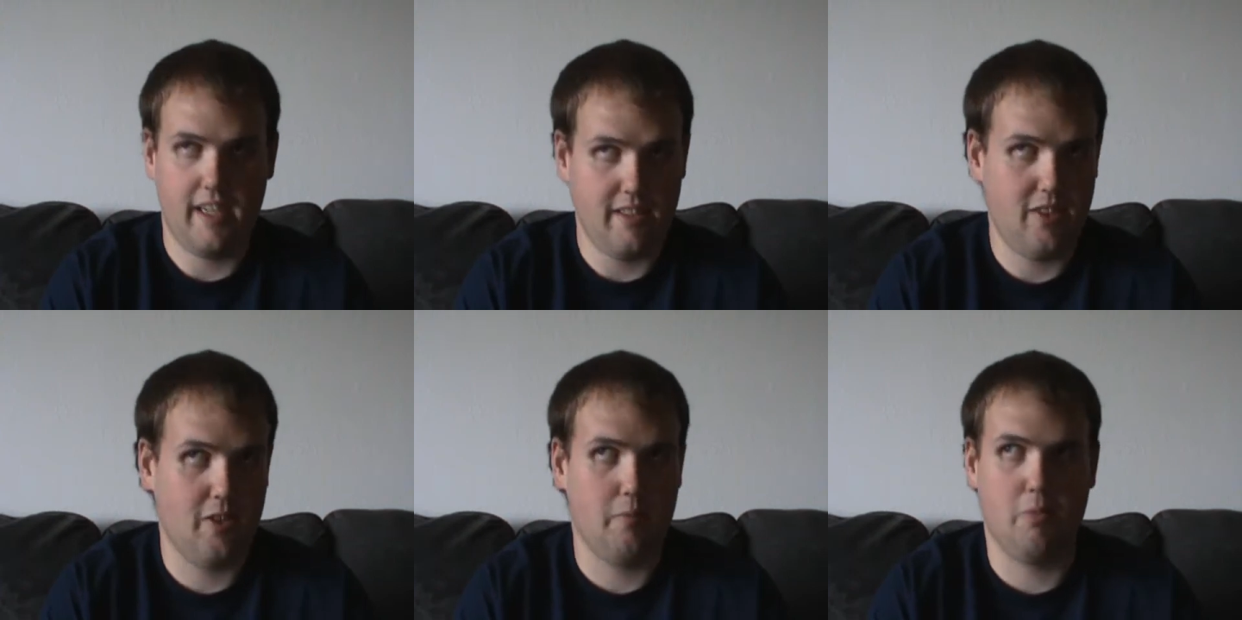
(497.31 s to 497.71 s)

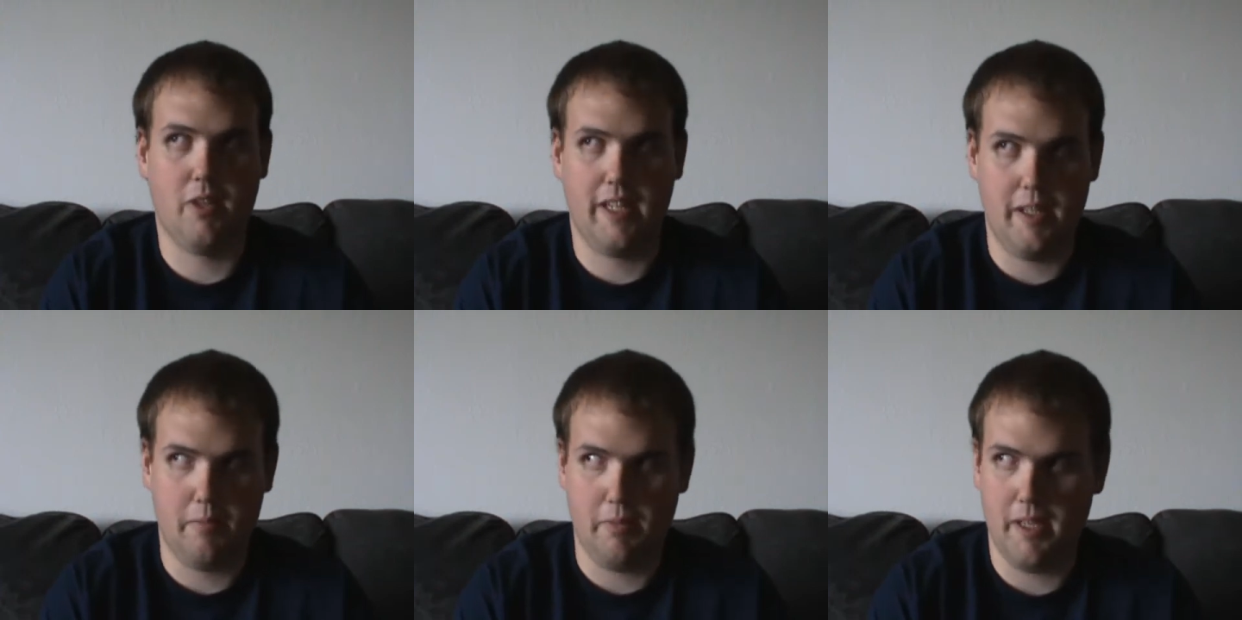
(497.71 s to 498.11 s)
I took
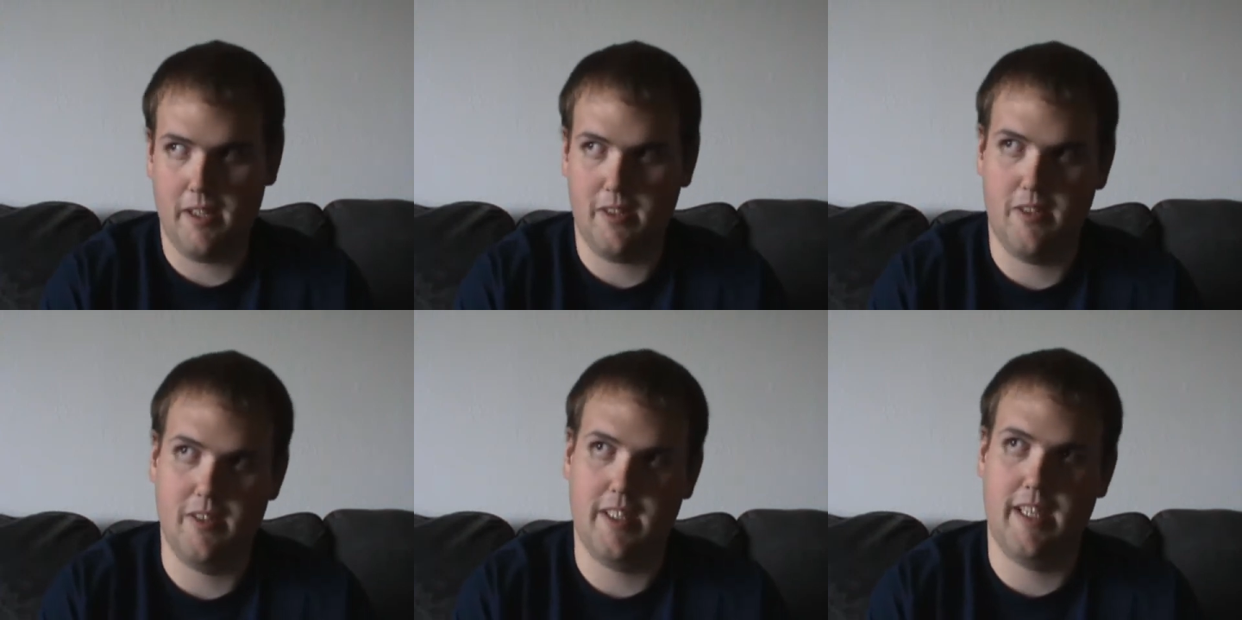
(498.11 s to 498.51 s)
plenty of
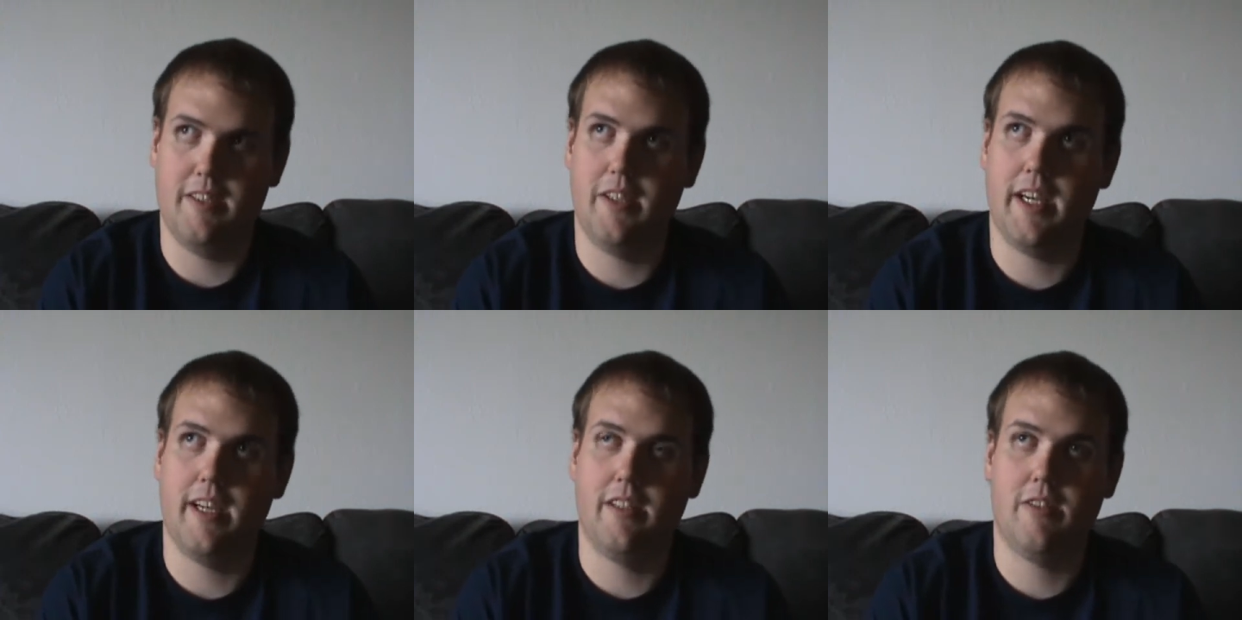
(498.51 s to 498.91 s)
pictures,
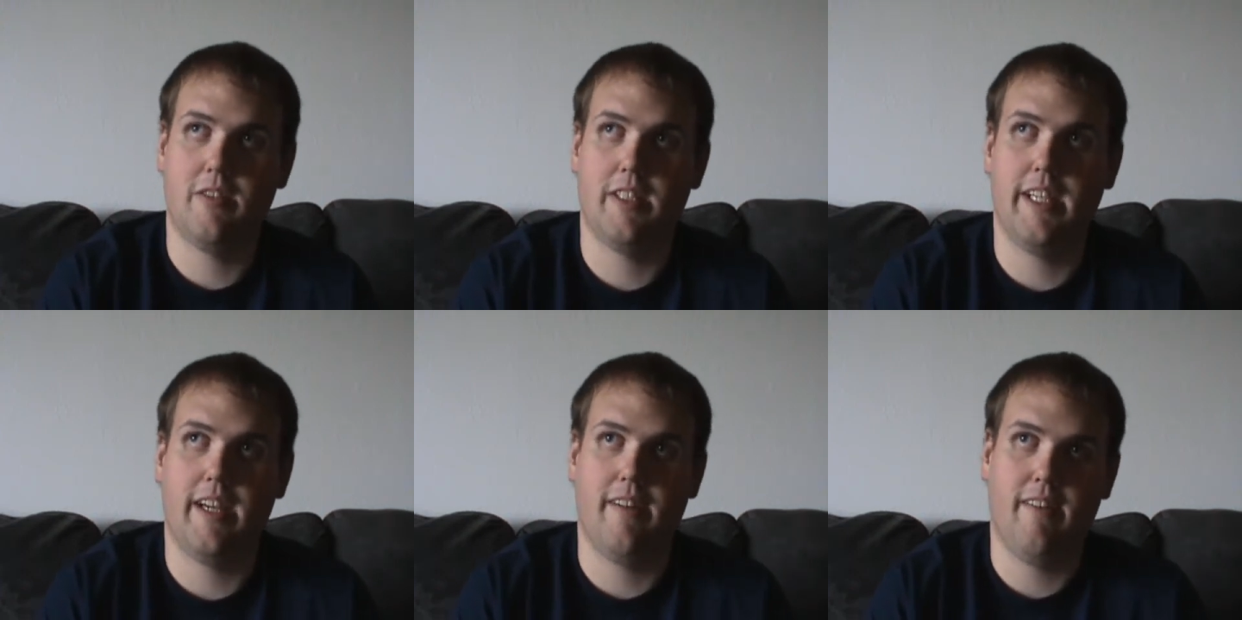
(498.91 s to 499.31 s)
as you guys are
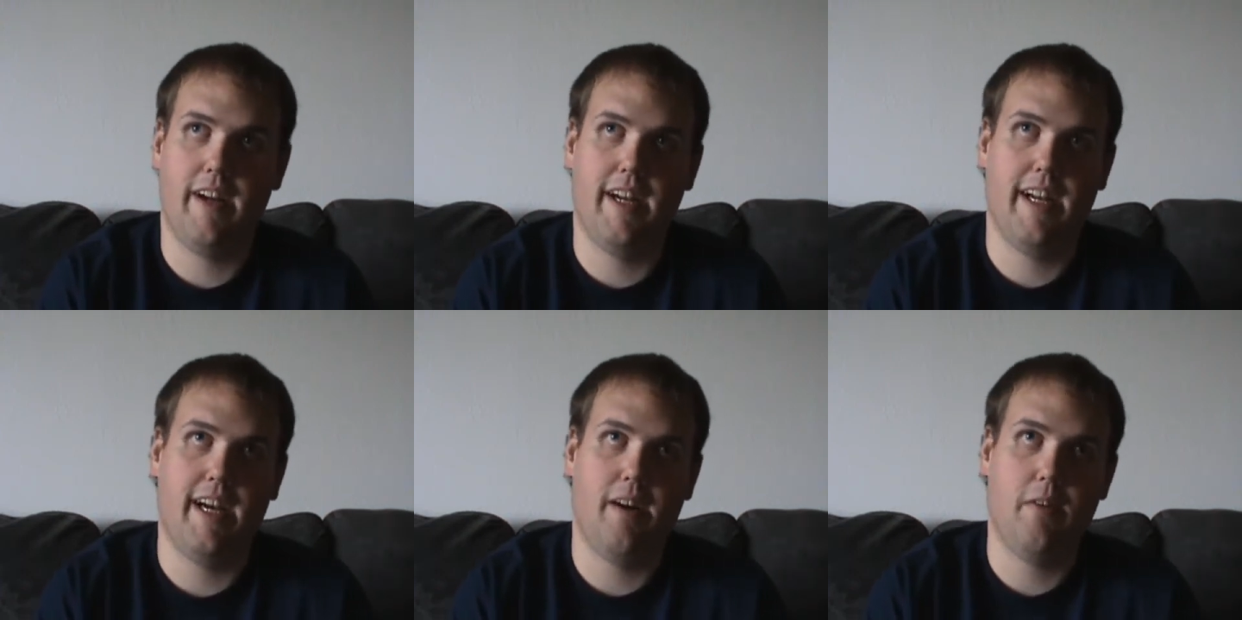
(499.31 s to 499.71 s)
seeing
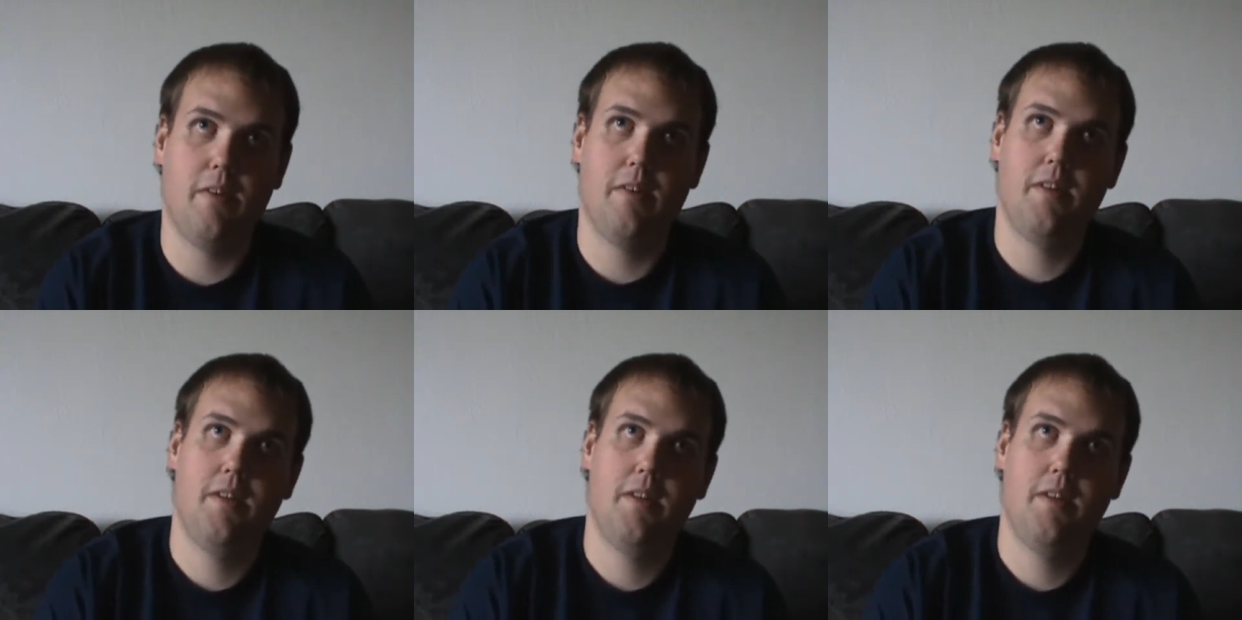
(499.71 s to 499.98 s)
right now.